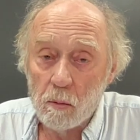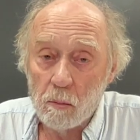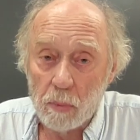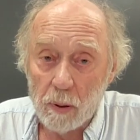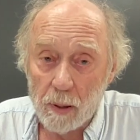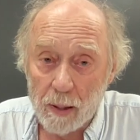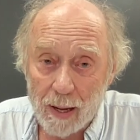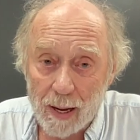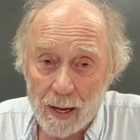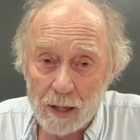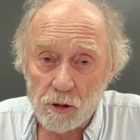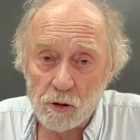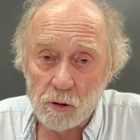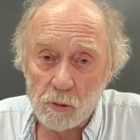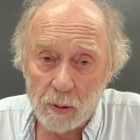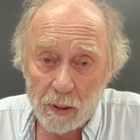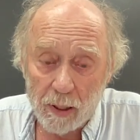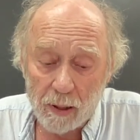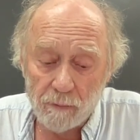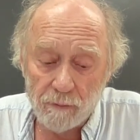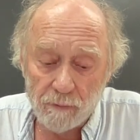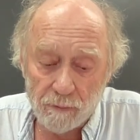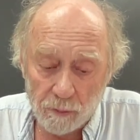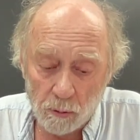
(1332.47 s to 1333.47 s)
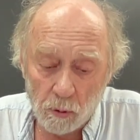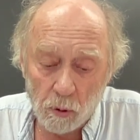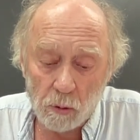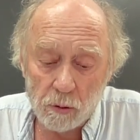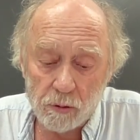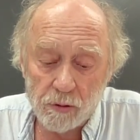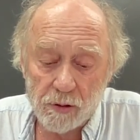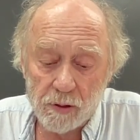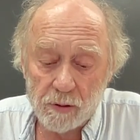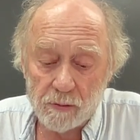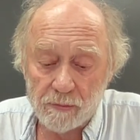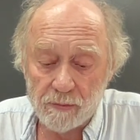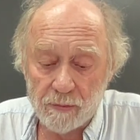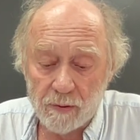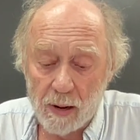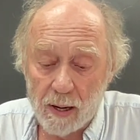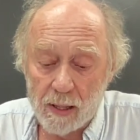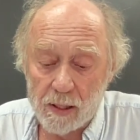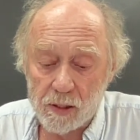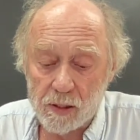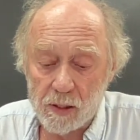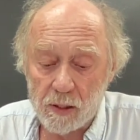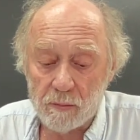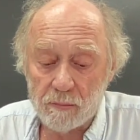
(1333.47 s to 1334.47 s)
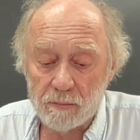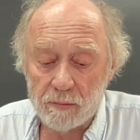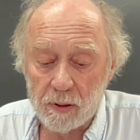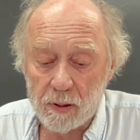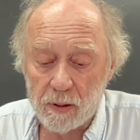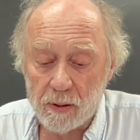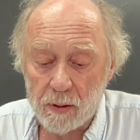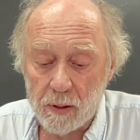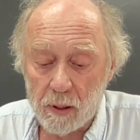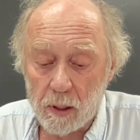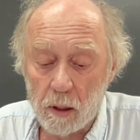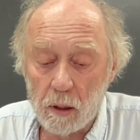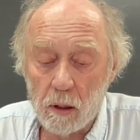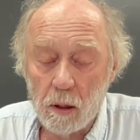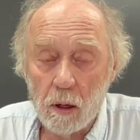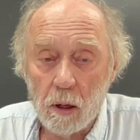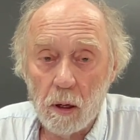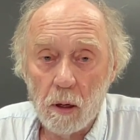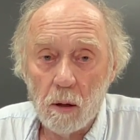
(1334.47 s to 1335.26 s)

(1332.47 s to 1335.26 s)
but actually falsifies everything